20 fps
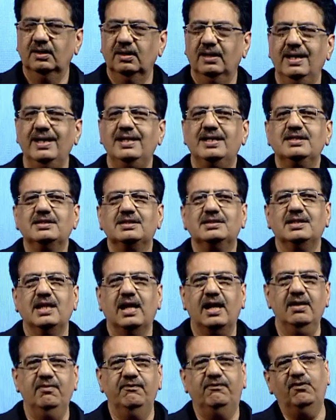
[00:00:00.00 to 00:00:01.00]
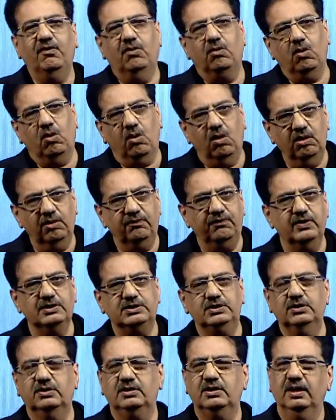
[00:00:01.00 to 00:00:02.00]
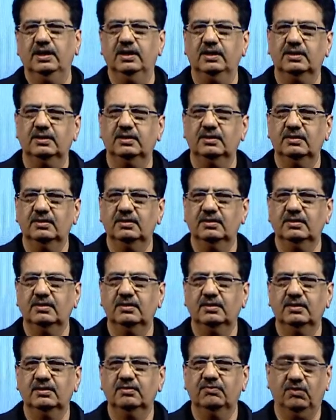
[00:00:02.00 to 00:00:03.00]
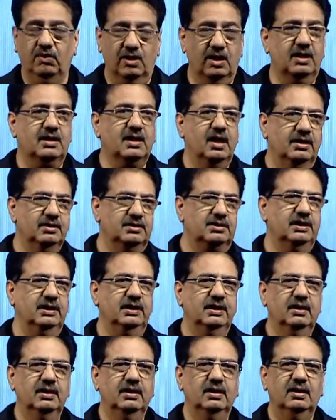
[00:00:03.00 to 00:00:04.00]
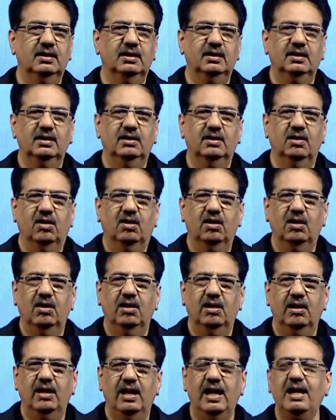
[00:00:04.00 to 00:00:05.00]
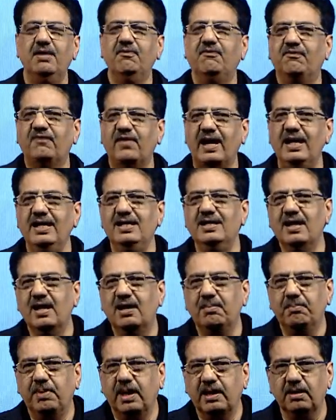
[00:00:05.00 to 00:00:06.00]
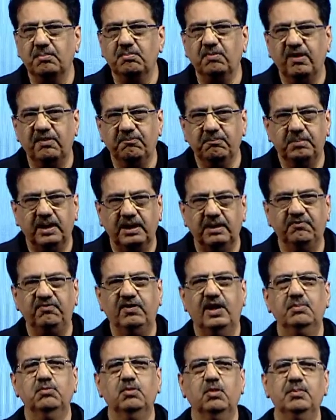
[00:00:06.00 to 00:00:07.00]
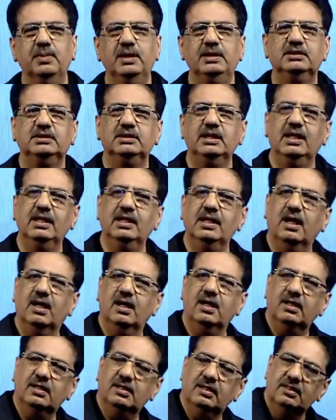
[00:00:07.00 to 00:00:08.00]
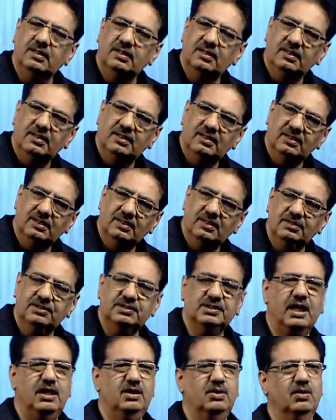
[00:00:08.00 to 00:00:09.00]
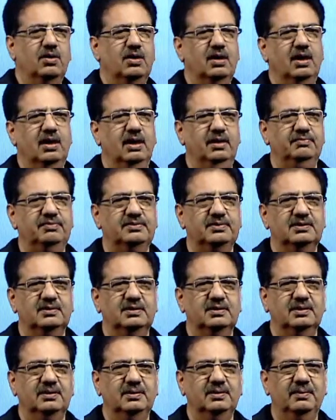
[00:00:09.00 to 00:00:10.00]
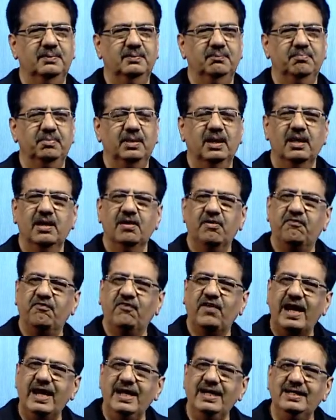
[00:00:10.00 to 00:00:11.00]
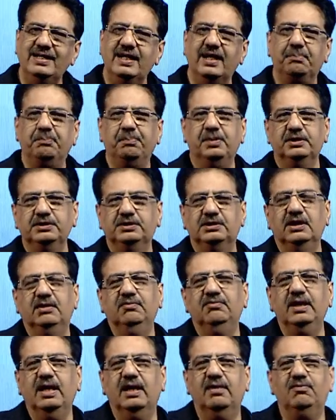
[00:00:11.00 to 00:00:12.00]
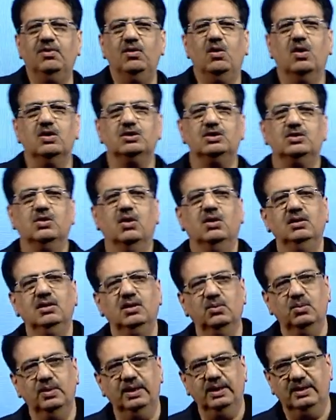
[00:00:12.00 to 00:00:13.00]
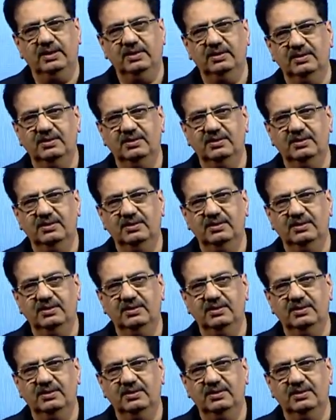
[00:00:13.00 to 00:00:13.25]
It is time for all of us to think for our country and find our butterfly moments in our childhood lives. Find that person we have lost on the way.